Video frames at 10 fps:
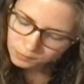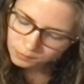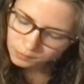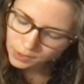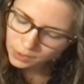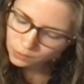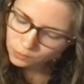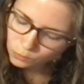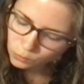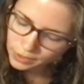But
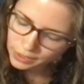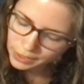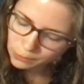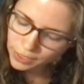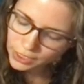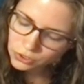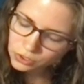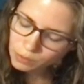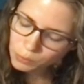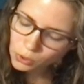when I rushed
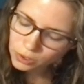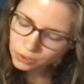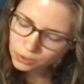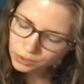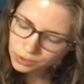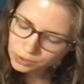to the porthole,